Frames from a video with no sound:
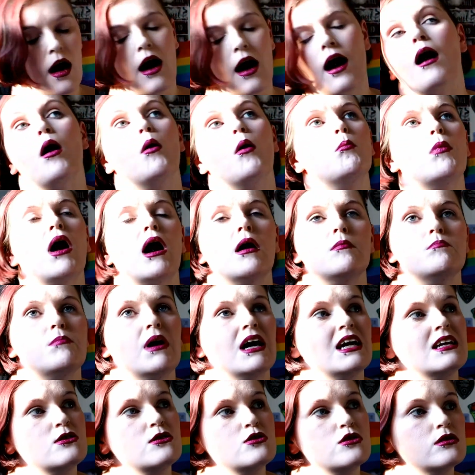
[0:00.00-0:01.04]
Um, I
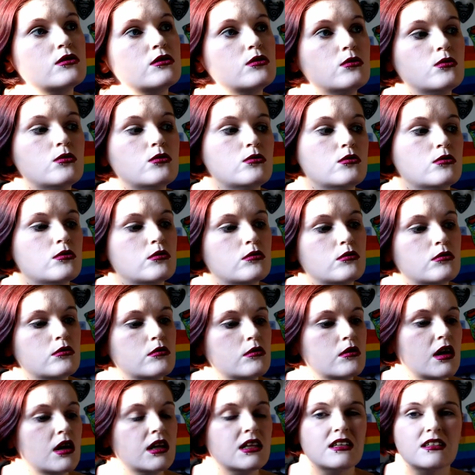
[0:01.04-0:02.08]
might do
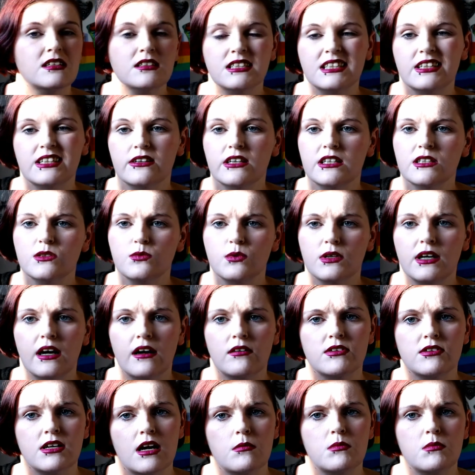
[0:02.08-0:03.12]
a little series when I
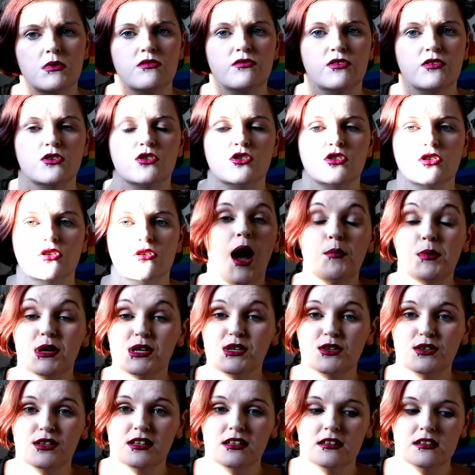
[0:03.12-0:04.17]
have time in the future. I might
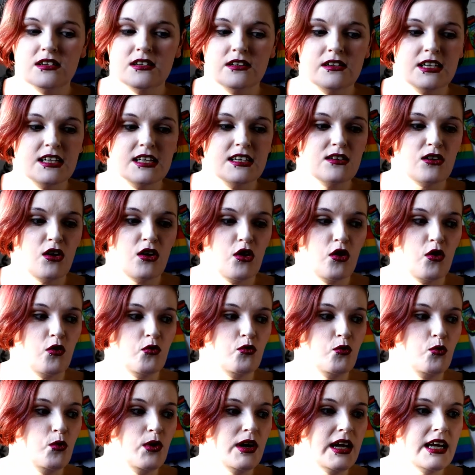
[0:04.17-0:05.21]
do a little series
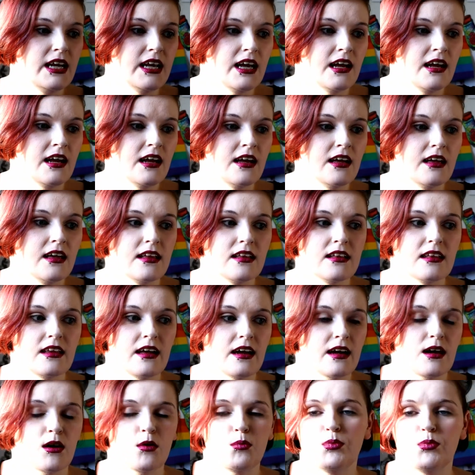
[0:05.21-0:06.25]
of reading
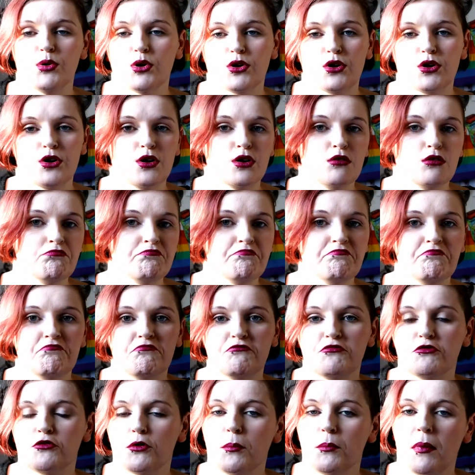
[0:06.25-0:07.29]
like a book
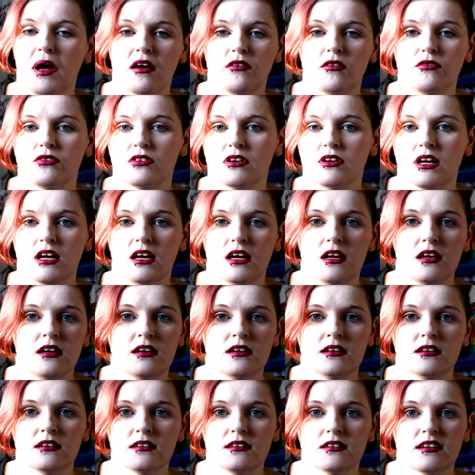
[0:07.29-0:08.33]
from every
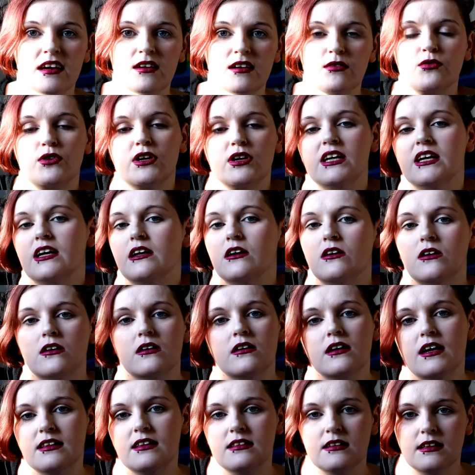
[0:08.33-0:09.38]
every
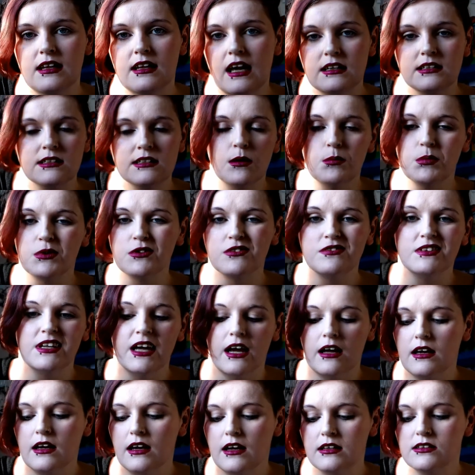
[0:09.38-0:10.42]
year in the last couple of
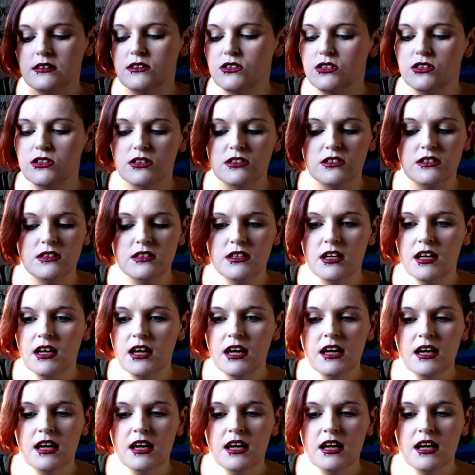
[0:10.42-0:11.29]
decades just